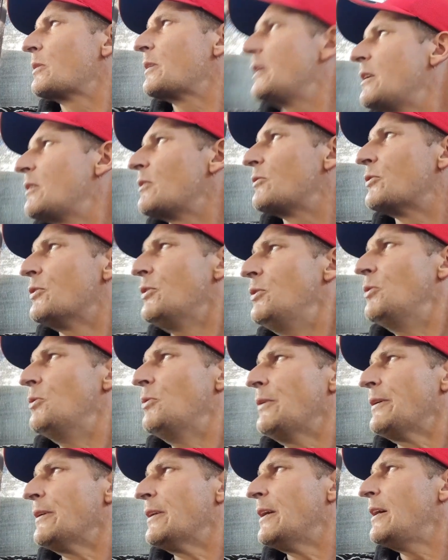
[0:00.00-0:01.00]
get on to
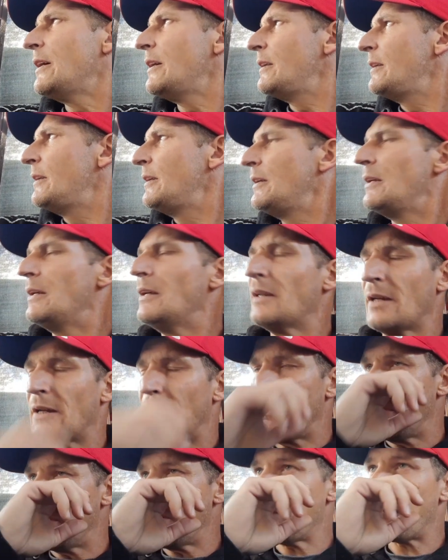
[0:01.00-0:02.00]
doing that. The
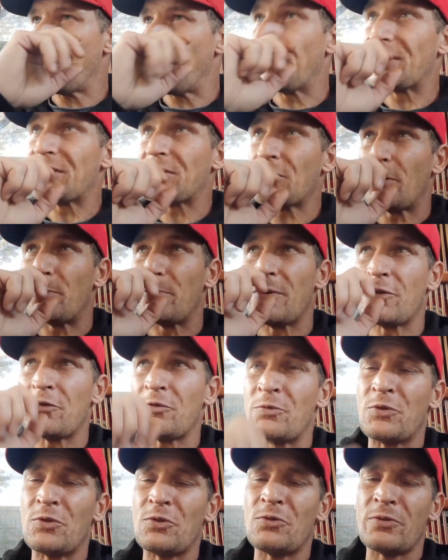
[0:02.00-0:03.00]
only thing to stop me
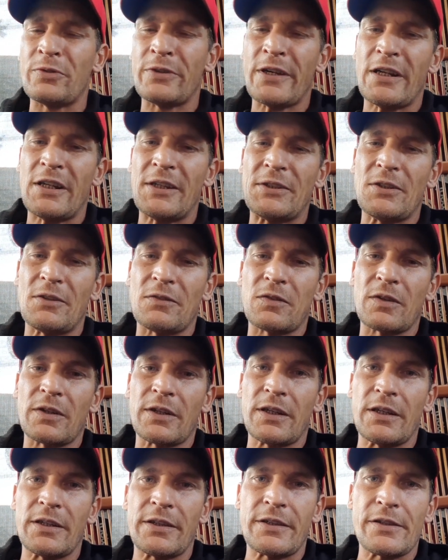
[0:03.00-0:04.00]
from doing that is I've got to
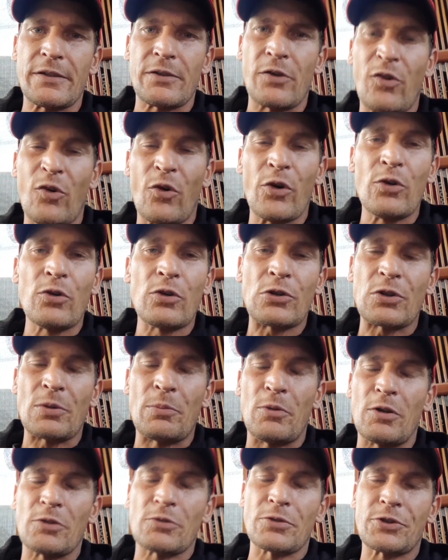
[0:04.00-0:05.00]
get the oil, because I
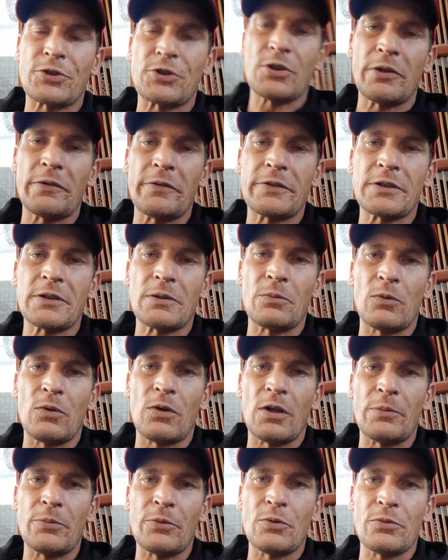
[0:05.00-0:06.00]
might as well service it
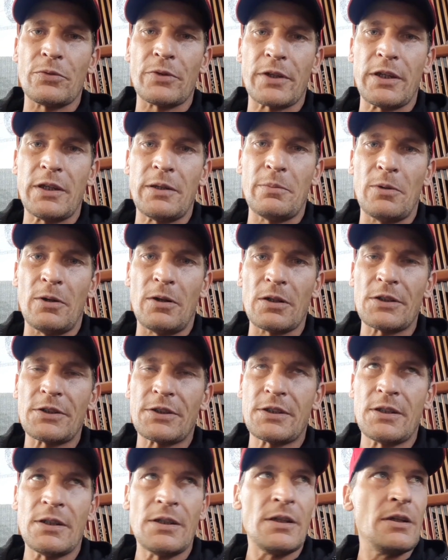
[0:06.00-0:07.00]
while I'm doing the
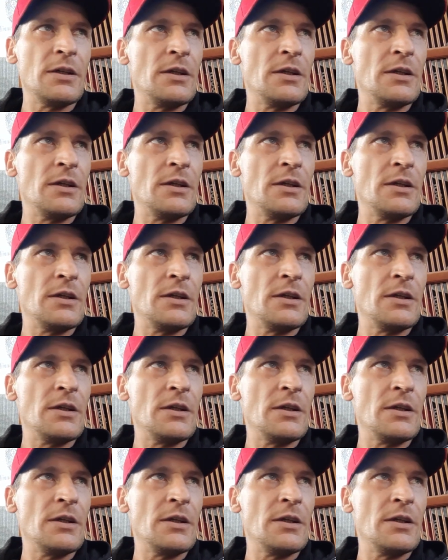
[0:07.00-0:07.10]
gearbox.